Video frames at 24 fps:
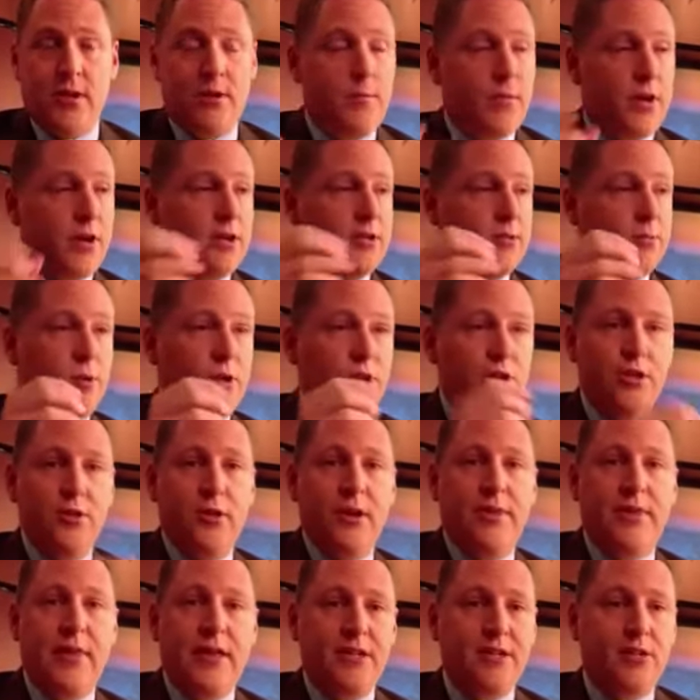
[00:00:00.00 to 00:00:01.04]
Because once you
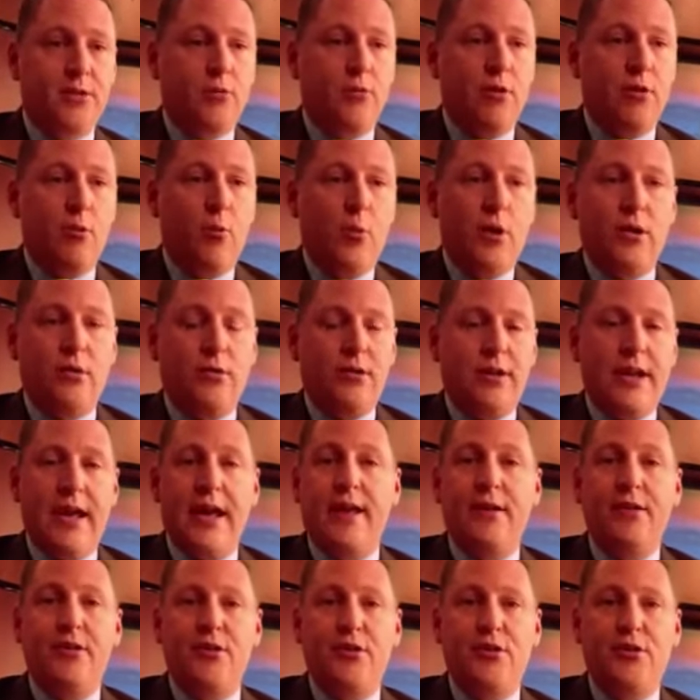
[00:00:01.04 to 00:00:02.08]
get that story whittled
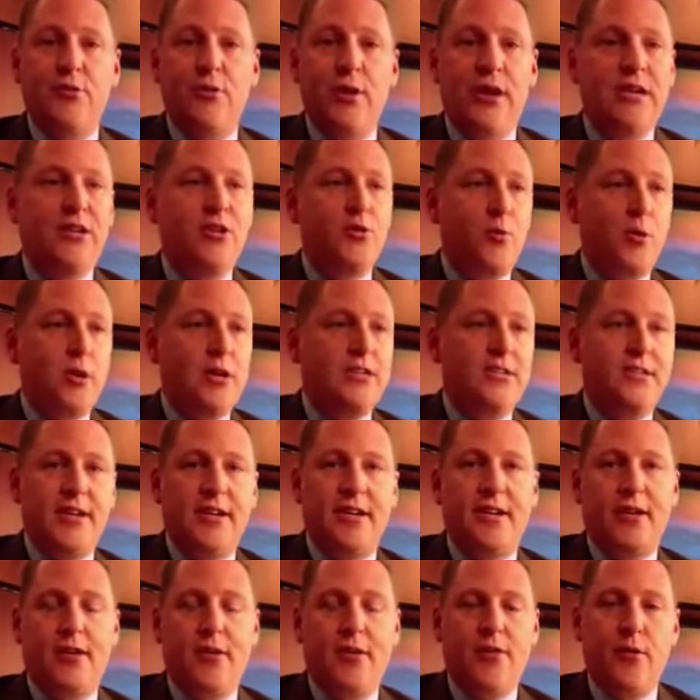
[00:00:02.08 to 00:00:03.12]
down to a
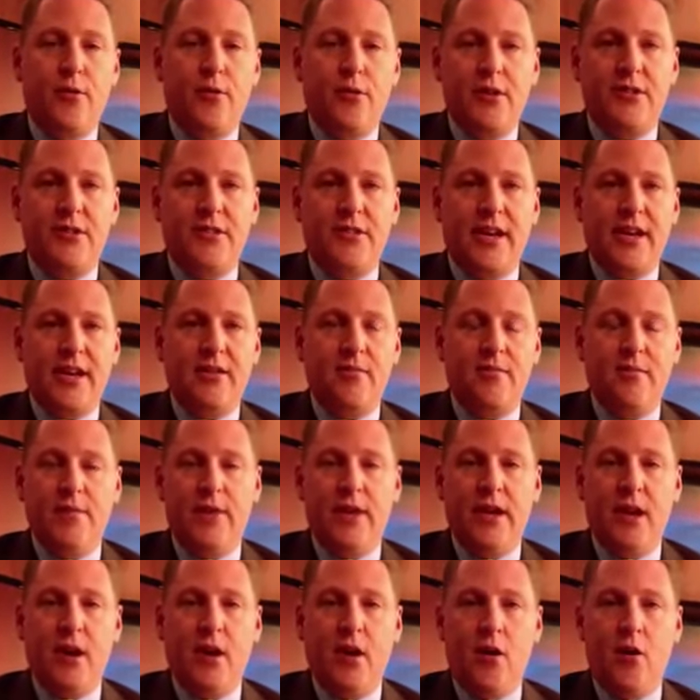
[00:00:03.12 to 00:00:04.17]
20-second or 30-second
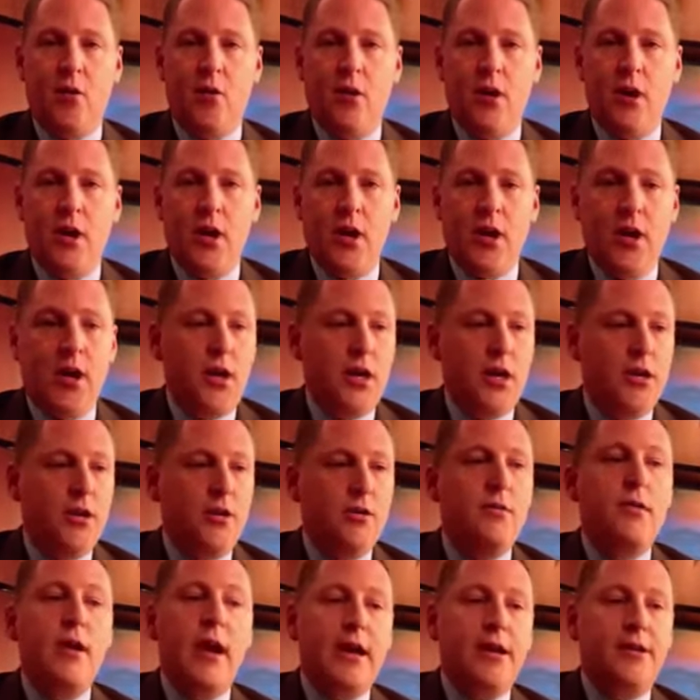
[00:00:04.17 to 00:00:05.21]
VO,
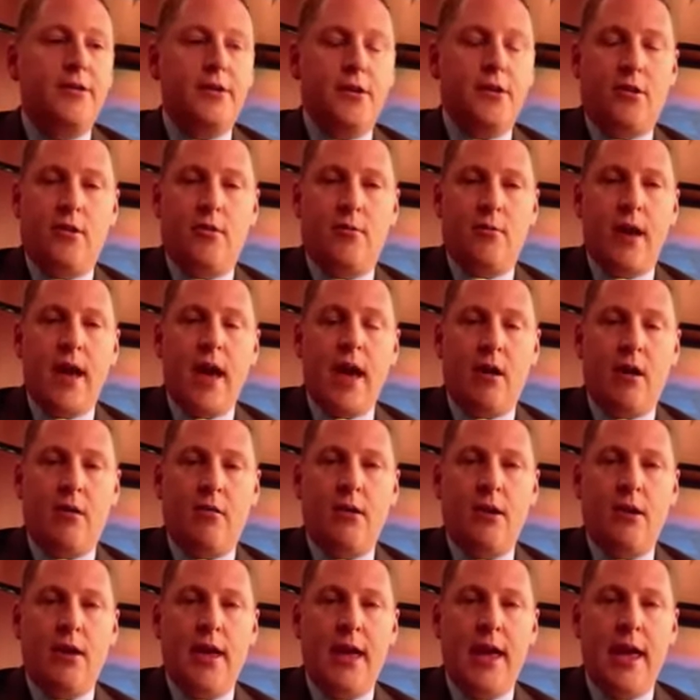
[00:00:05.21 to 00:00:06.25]
you've got to turn
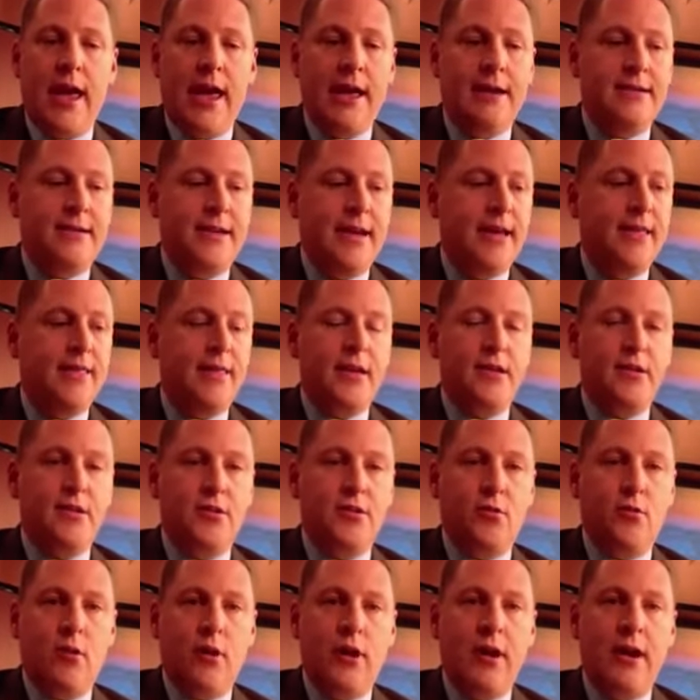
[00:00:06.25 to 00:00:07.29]
around and take that
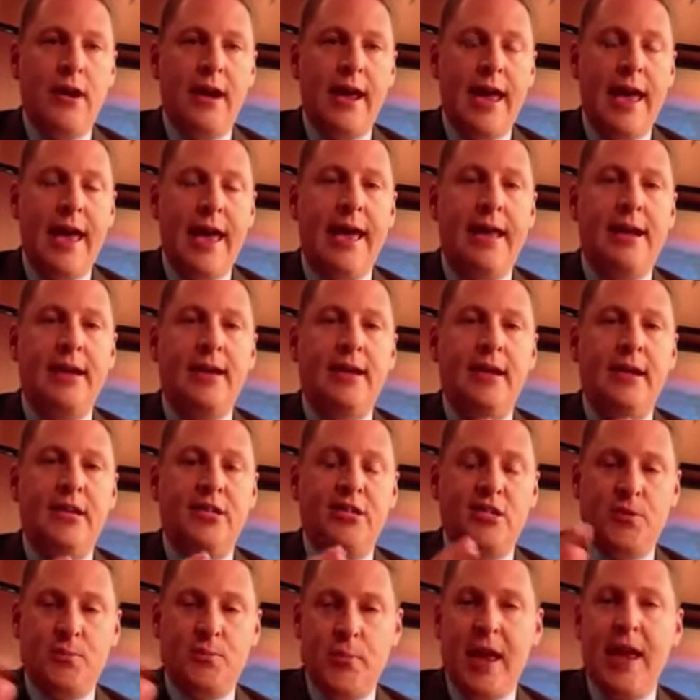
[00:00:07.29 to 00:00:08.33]
story and
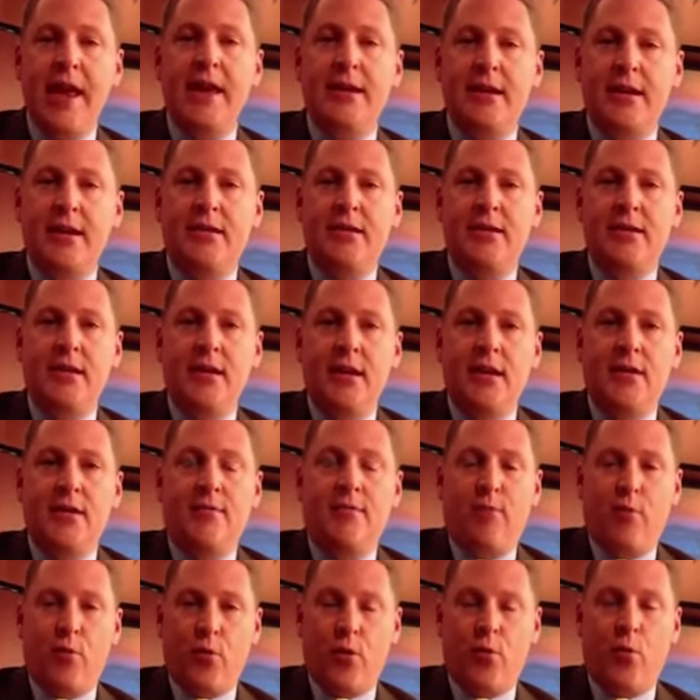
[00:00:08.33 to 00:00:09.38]
expand it
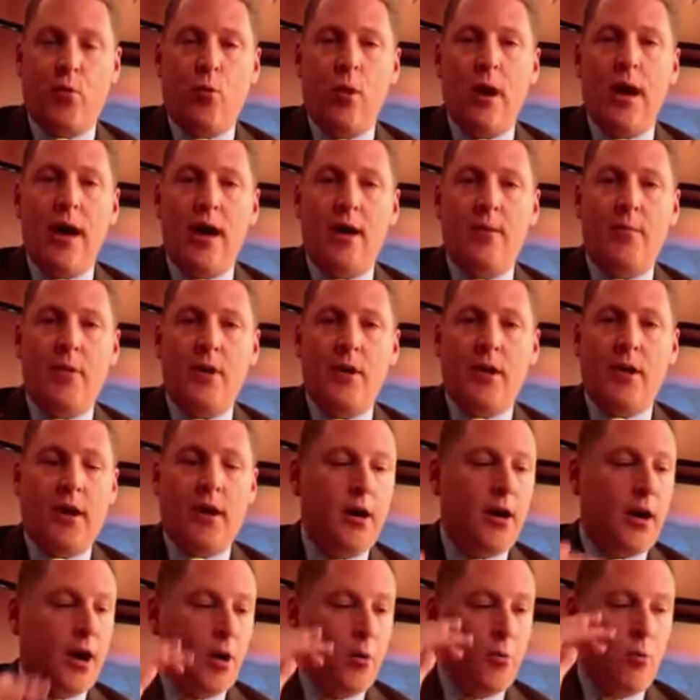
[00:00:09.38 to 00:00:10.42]
for the web,
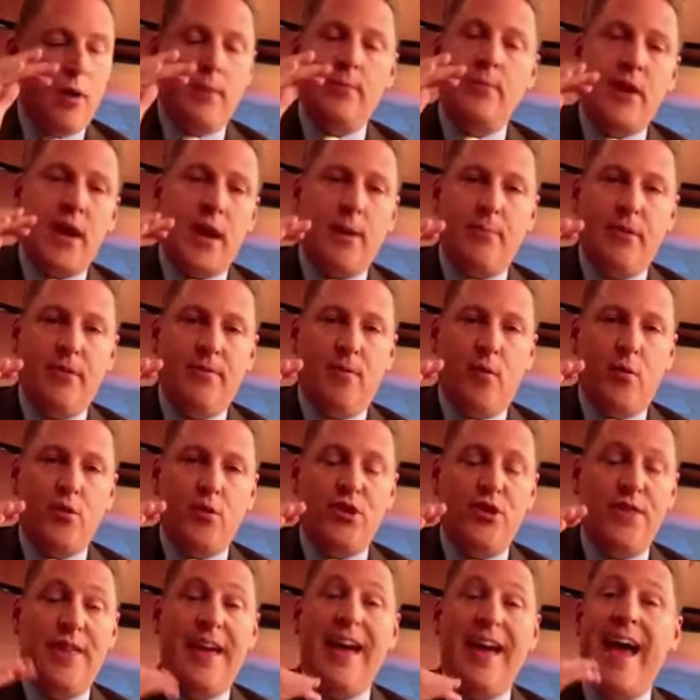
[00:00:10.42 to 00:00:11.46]
a web copy
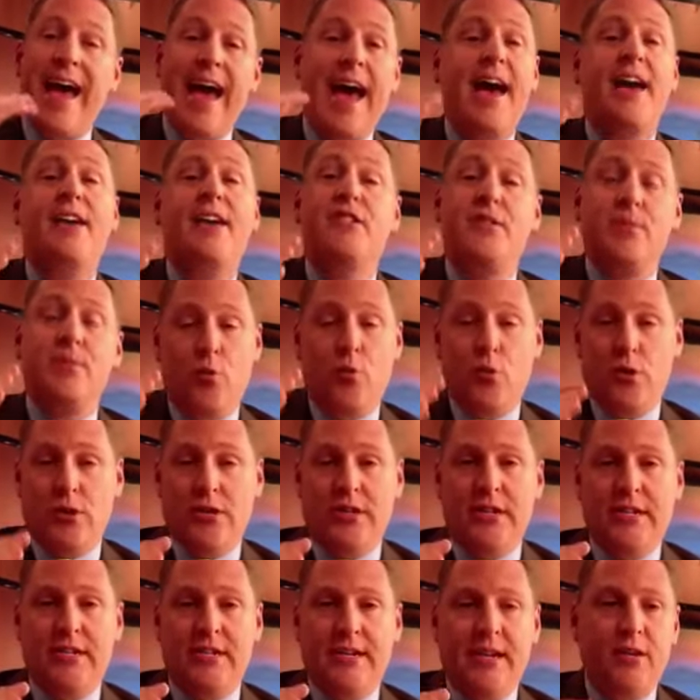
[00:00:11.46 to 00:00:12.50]
version that has more
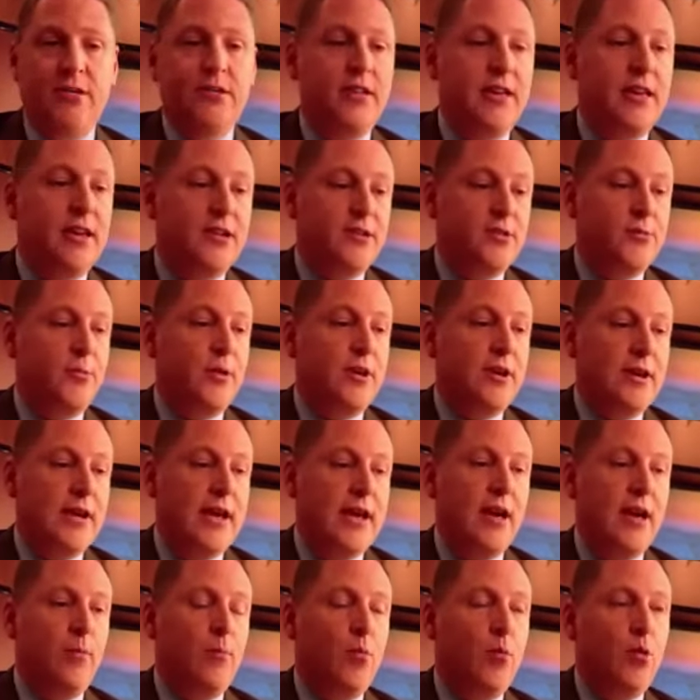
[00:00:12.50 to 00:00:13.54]
details and is written
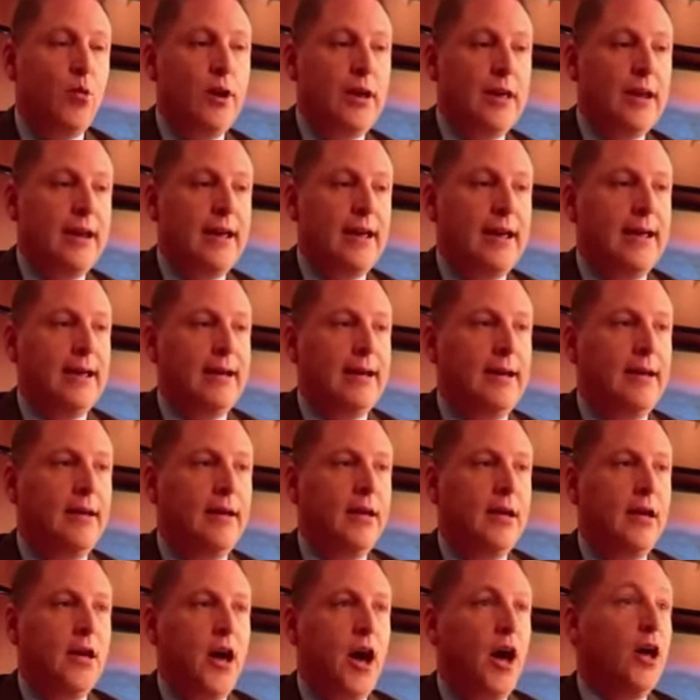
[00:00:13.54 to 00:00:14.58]
out more in
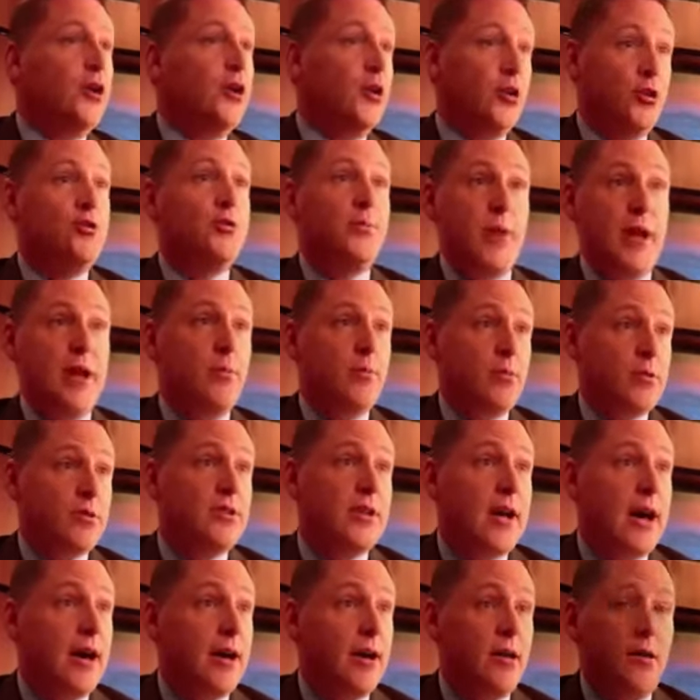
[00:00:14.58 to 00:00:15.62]
a newspaper
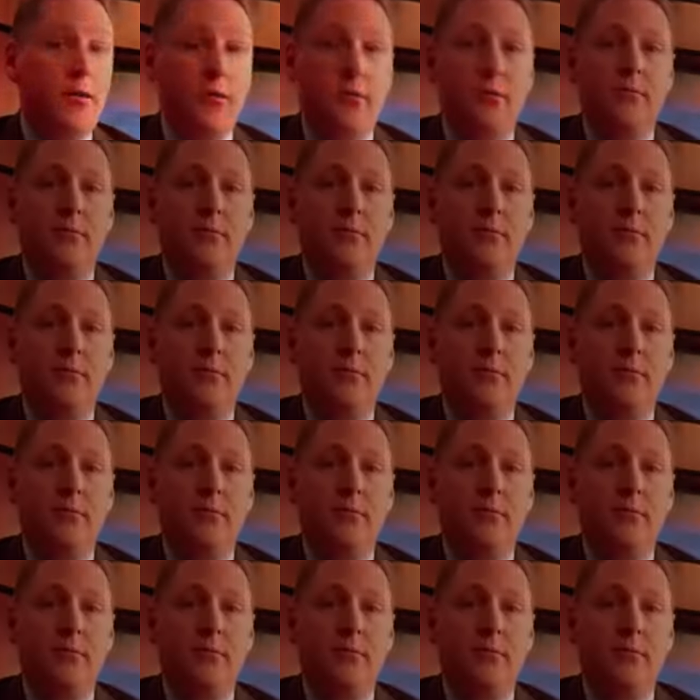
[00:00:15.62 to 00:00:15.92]
style.